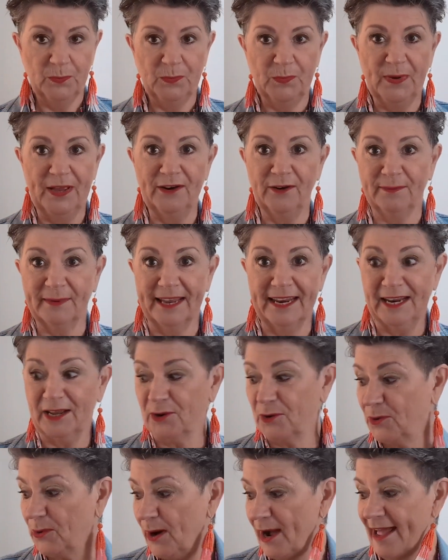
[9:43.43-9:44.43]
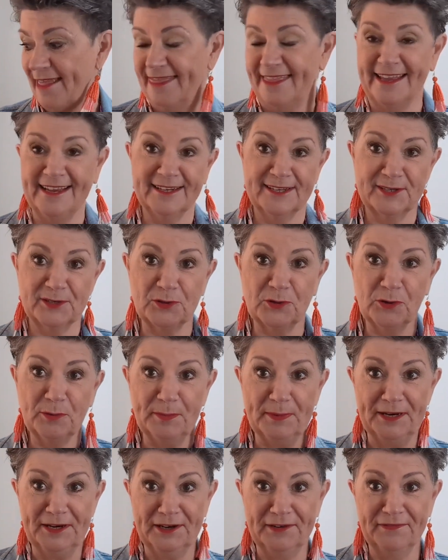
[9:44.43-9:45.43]
And I'm getting quite the
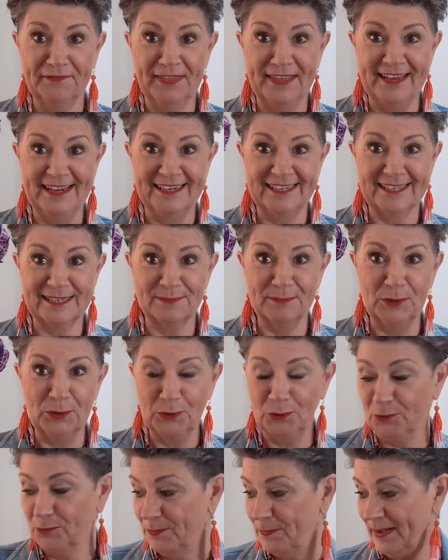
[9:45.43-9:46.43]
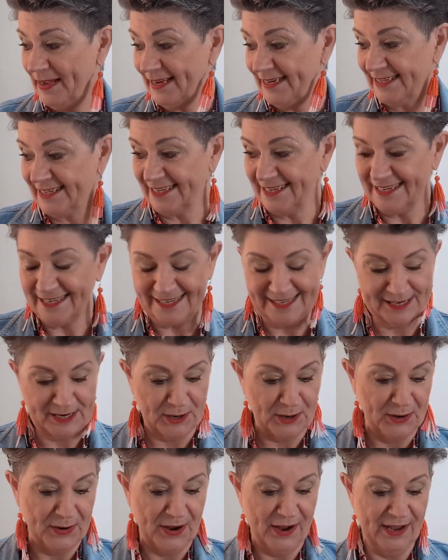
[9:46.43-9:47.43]
assortment of these small pieces,
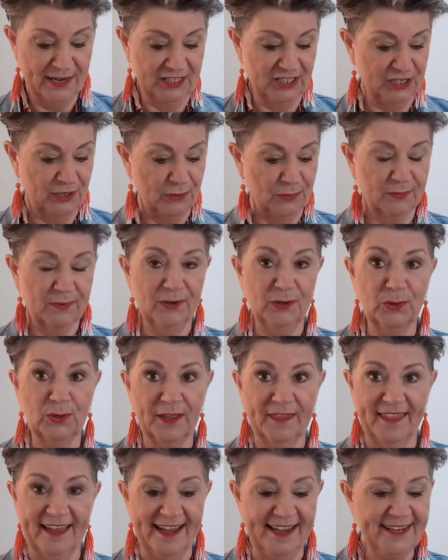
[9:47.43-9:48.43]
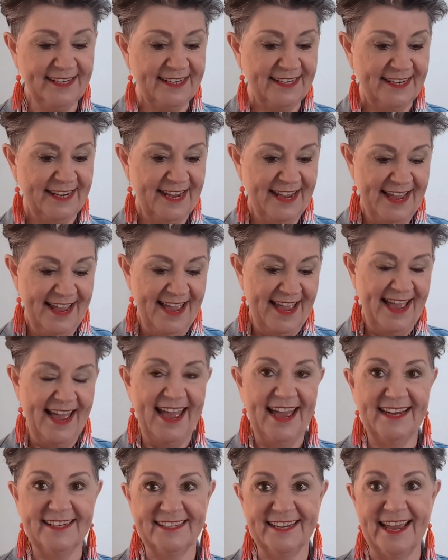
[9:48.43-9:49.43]
so I shall look at that
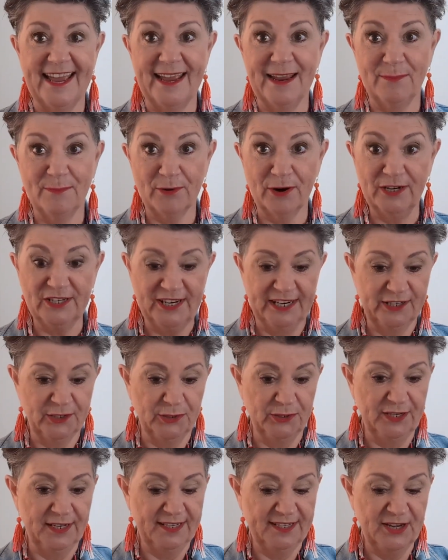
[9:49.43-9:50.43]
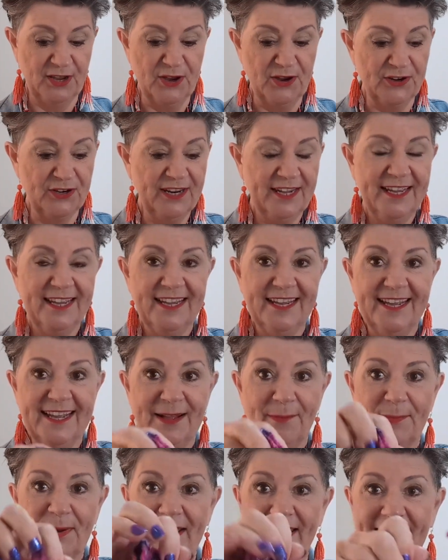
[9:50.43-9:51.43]
as a project on its own.
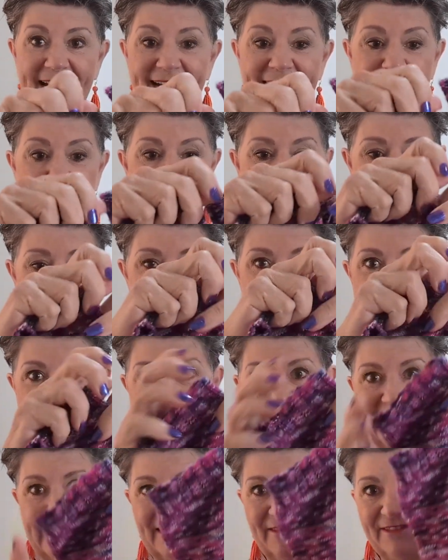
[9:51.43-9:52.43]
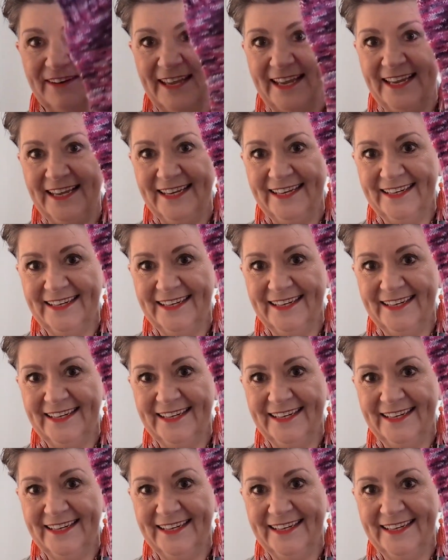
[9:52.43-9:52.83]
But isn't that lovely?